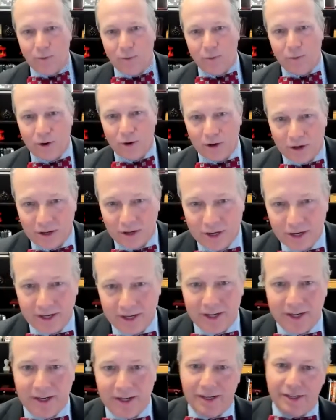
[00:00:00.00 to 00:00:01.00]
or
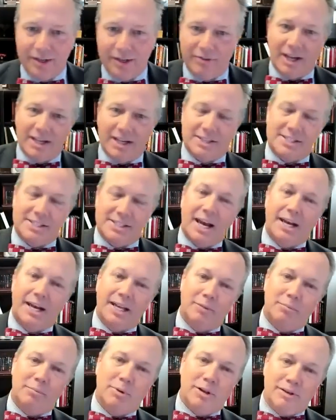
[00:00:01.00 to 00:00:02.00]
you've got
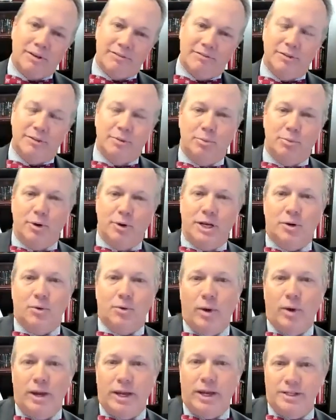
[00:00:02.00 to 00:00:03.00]
siding above the brick
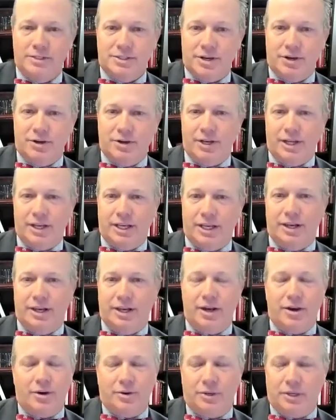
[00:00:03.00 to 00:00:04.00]
wainscoting,
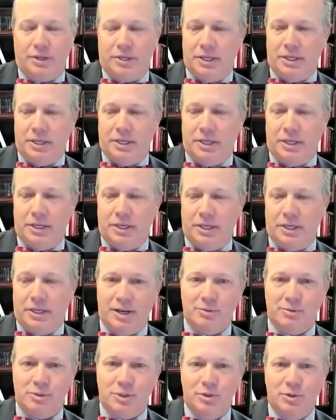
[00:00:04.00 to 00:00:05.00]
and the question
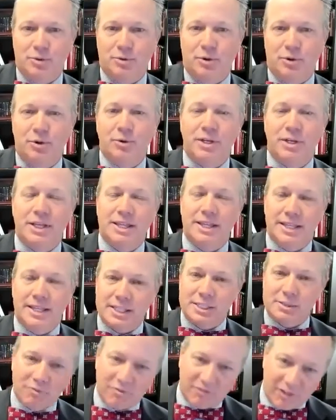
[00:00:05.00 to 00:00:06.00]
comes, who did
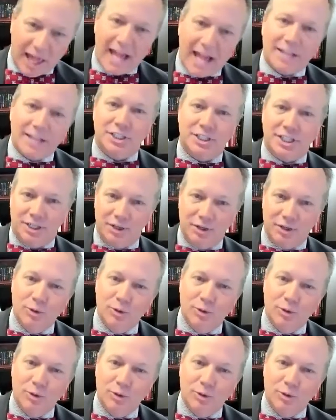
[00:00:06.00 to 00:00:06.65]
this flashing?